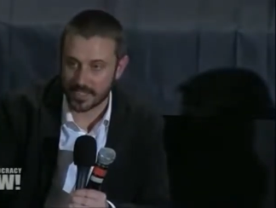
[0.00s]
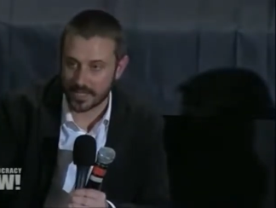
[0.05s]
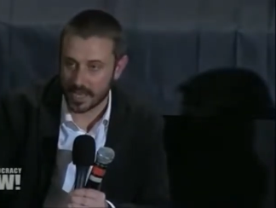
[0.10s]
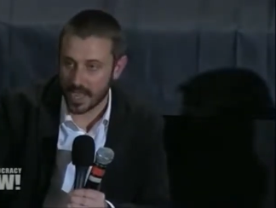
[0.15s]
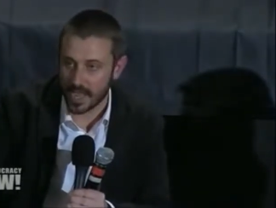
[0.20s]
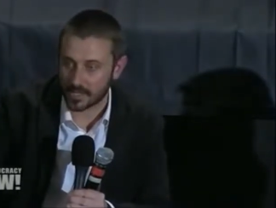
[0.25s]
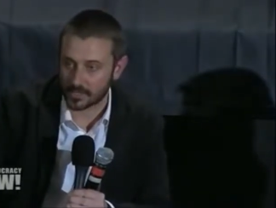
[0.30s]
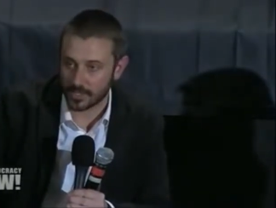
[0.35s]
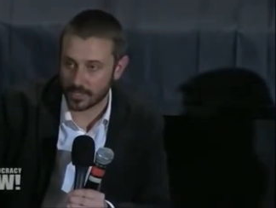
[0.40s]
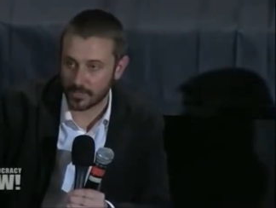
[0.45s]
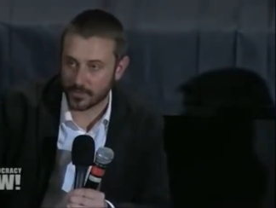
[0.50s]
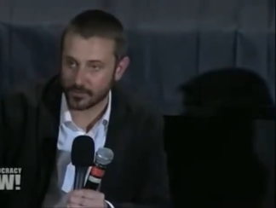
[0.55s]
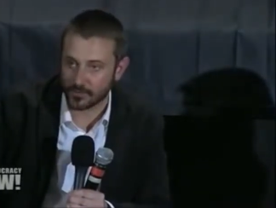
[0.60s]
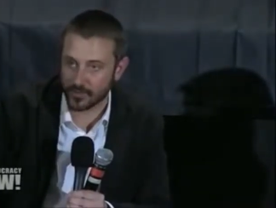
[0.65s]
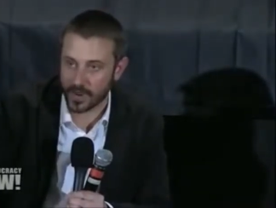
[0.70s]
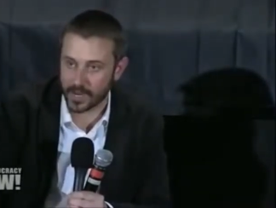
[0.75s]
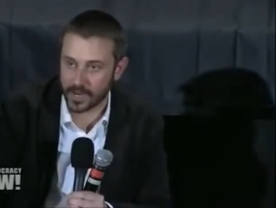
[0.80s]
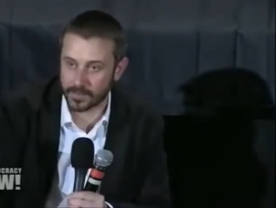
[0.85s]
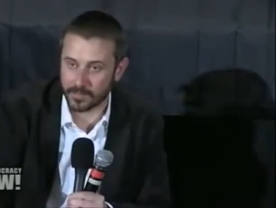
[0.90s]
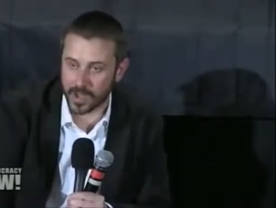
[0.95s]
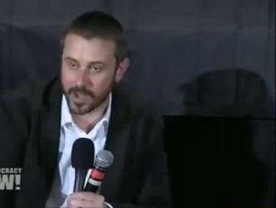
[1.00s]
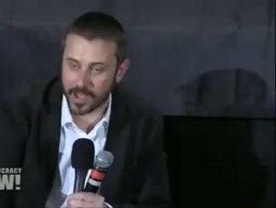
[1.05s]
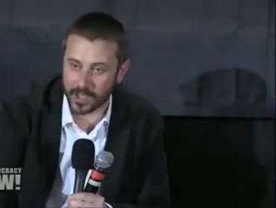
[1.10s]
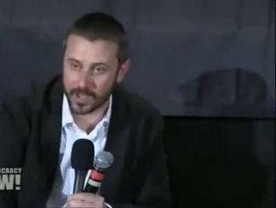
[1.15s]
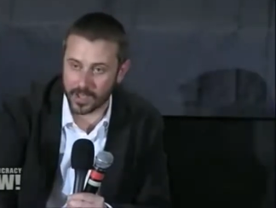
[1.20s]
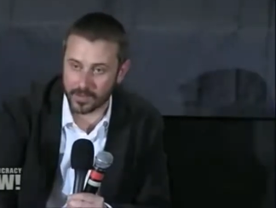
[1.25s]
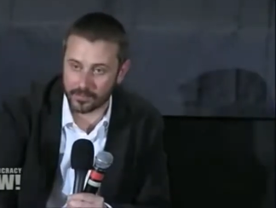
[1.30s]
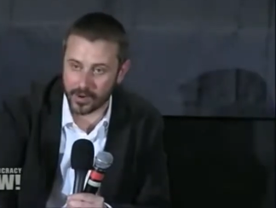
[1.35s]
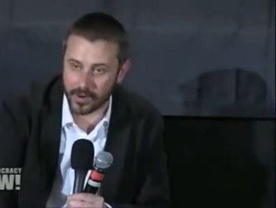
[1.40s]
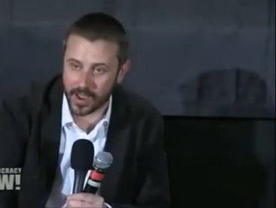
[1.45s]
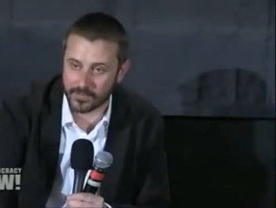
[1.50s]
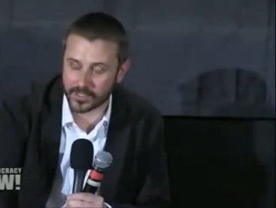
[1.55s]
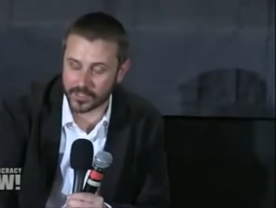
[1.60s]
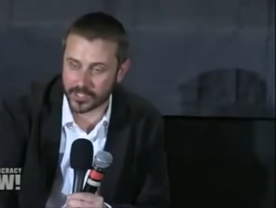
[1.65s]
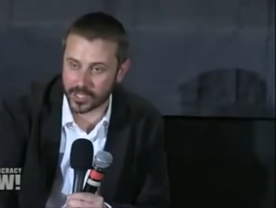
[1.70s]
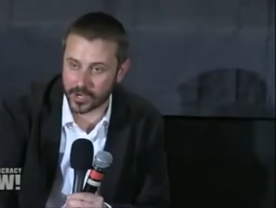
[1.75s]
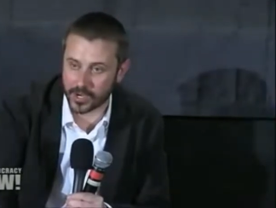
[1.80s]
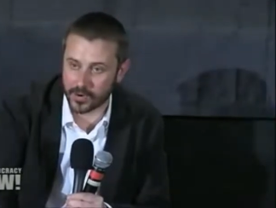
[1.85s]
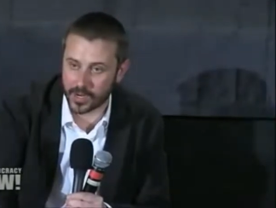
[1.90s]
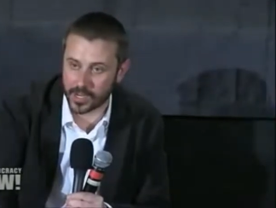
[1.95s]
He had actually been trained by a private
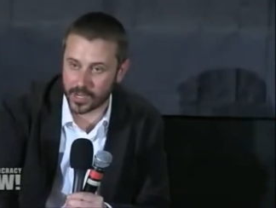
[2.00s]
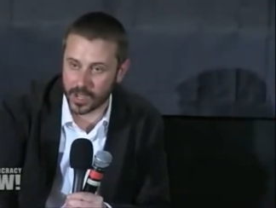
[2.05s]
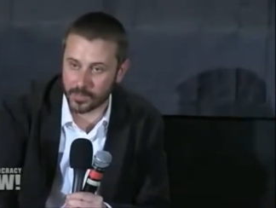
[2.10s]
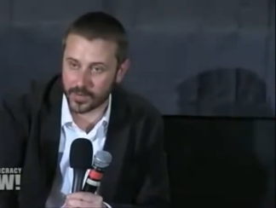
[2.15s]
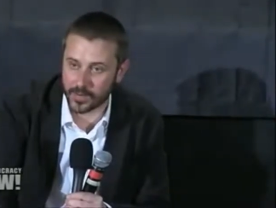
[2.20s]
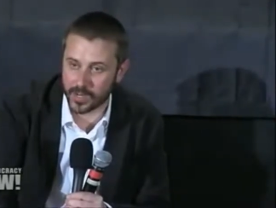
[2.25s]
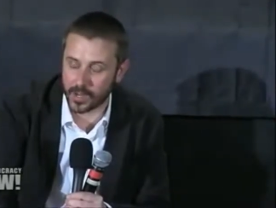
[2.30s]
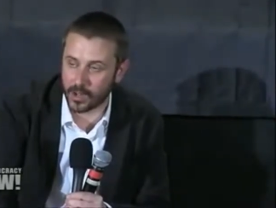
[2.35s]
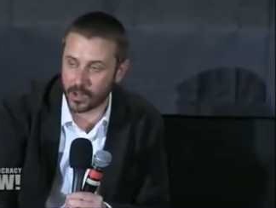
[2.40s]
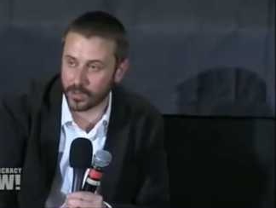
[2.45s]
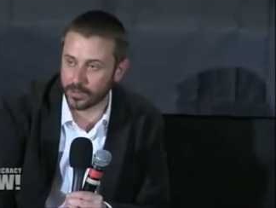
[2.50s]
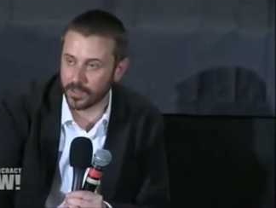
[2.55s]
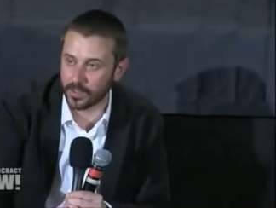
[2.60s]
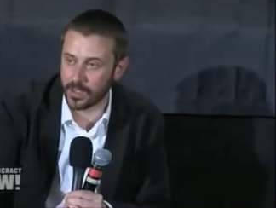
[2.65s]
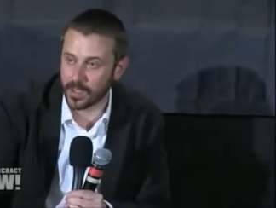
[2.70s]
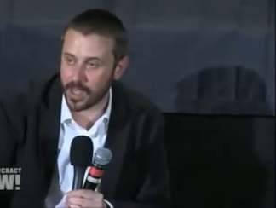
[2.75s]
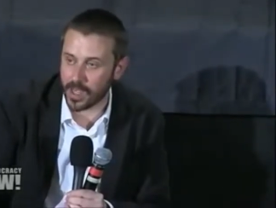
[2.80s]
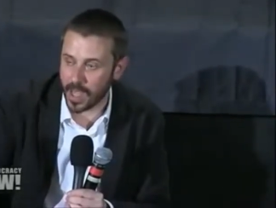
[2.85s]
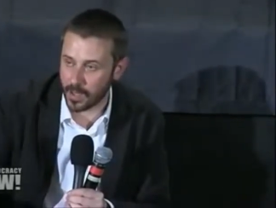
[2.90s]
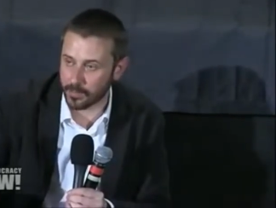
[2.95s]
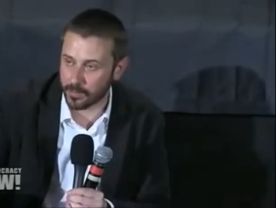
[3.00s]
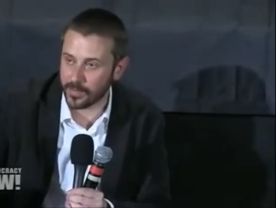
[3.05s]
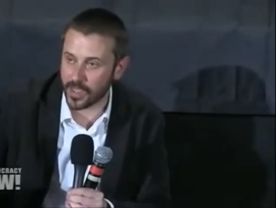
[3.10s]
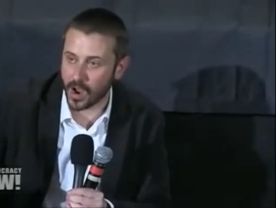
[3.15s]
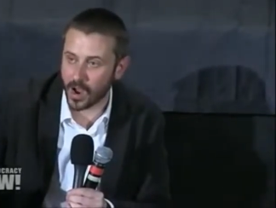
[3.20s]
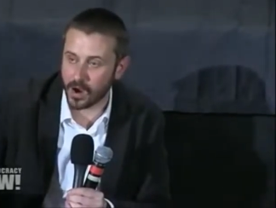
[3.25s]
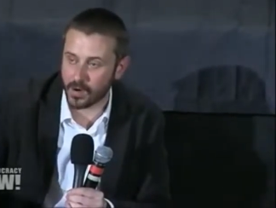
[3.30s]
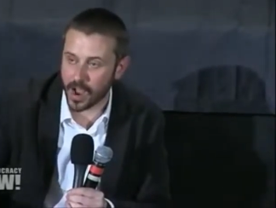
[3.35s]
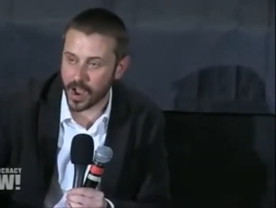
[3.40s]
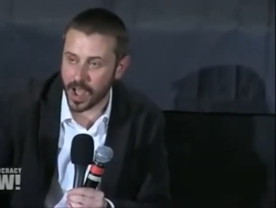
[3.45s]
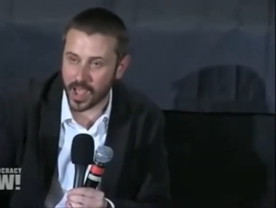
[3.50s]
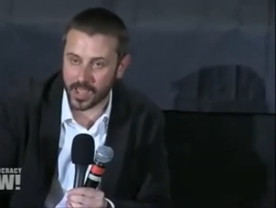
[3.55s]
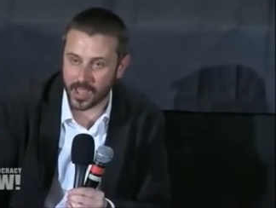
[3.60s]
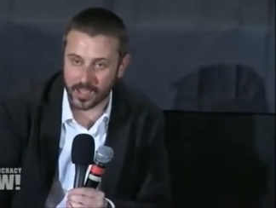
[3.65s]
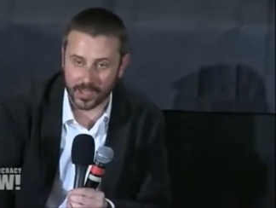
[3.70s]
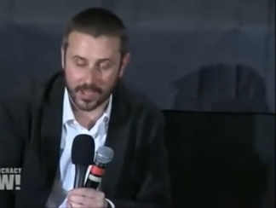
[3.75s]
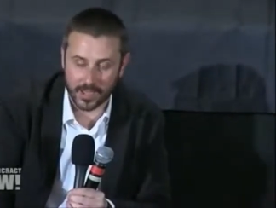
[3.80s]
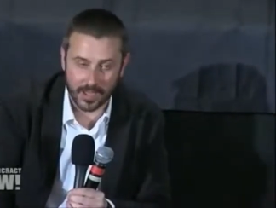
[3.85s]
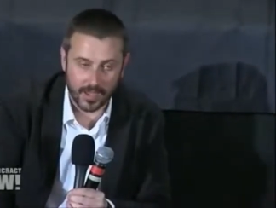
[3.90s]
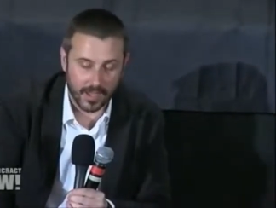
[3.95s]
security company called
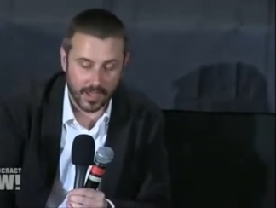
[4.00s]
MPRI,